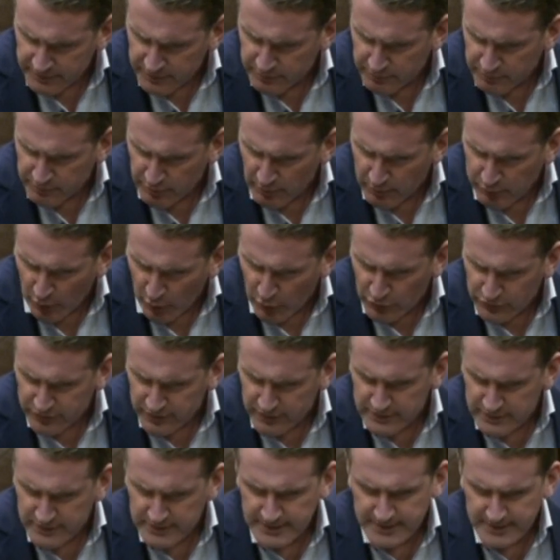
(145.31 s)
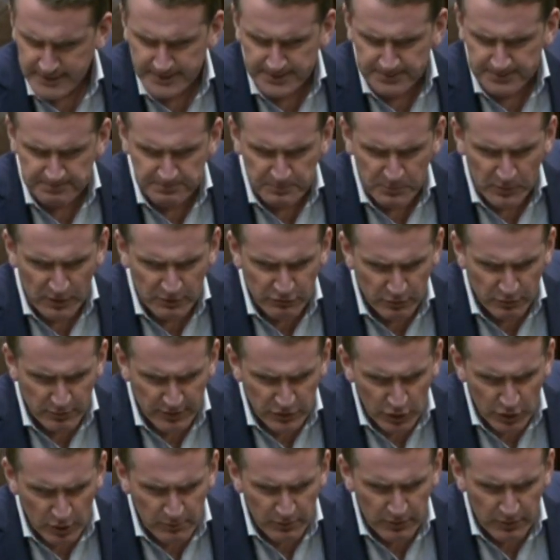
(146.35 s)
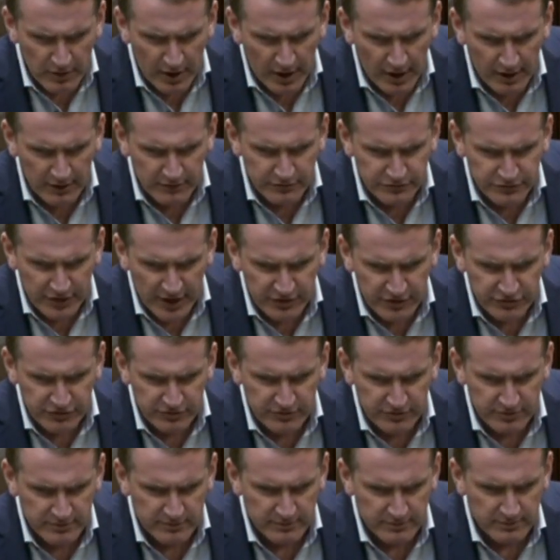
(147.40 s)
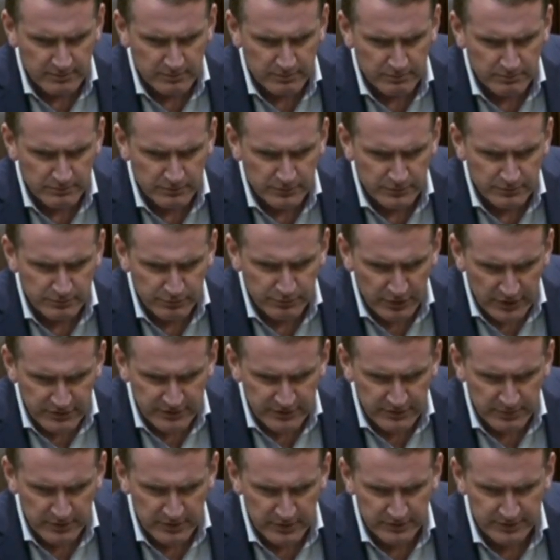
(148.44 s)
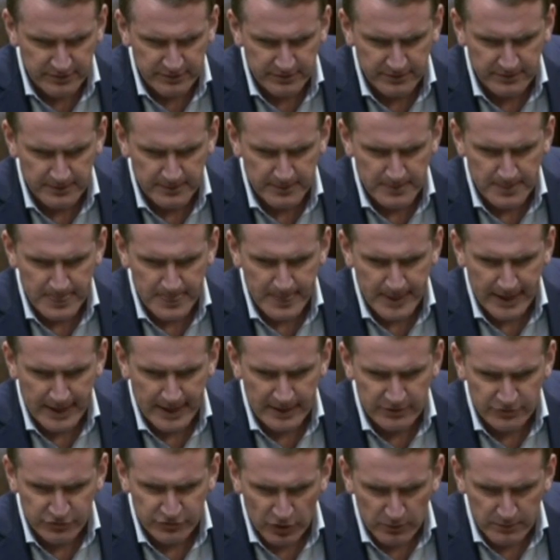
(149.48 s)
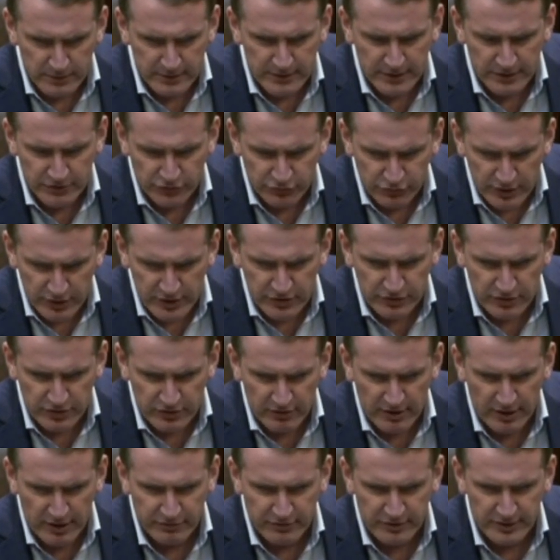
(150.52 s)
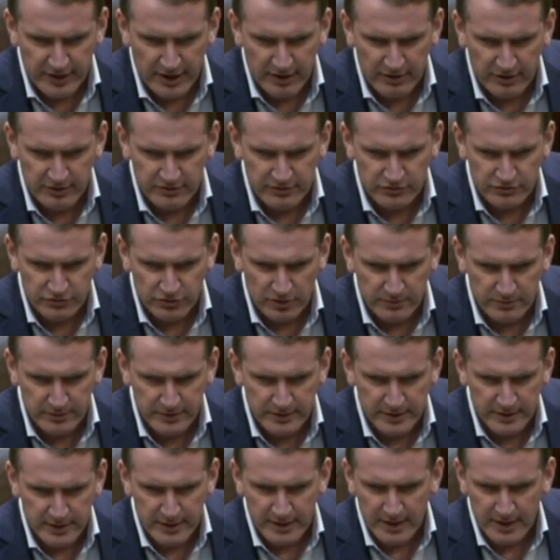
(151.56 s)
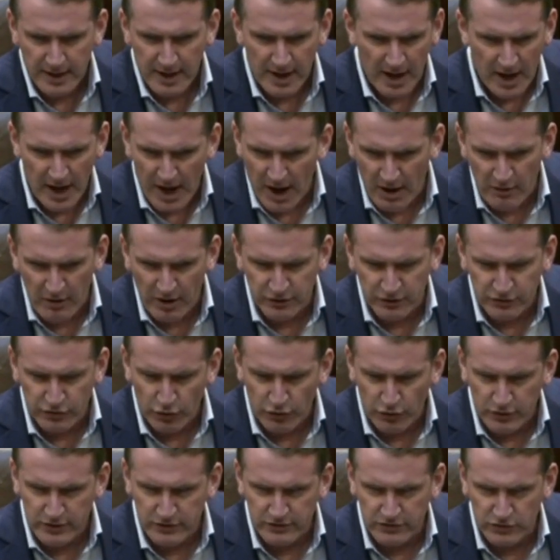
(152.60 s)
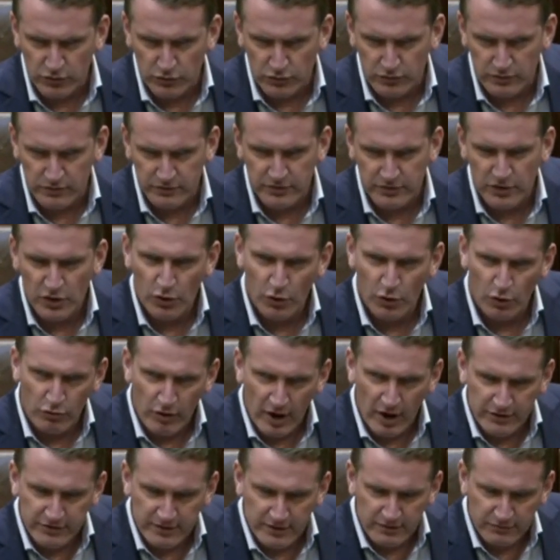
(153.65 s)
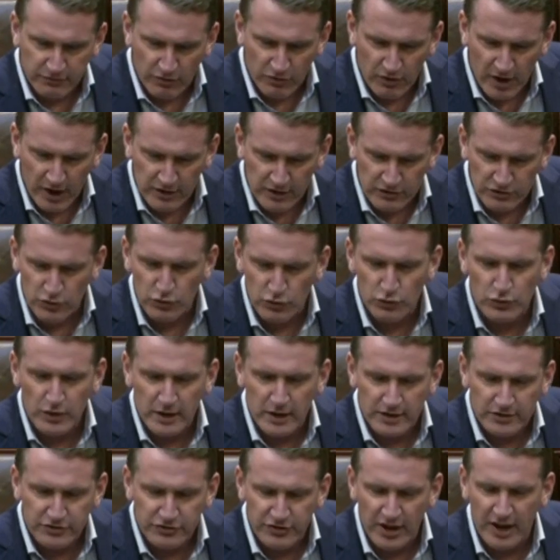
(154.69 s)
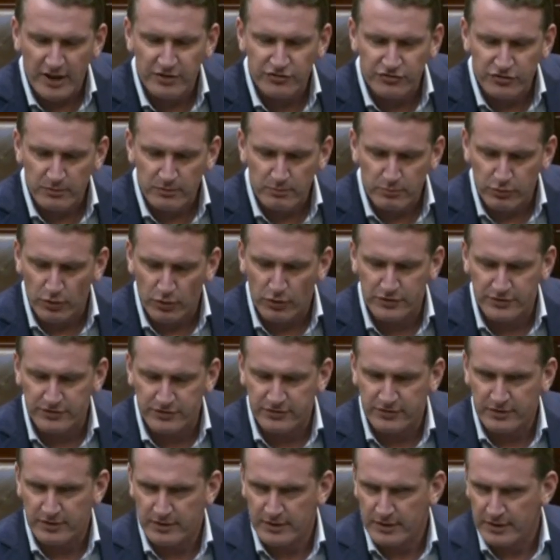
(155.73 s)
proposal from a number of DEIS principals in Dublin and 3 geographical areas in Dublin, around 30 schools who are asking for a new DEIS Plus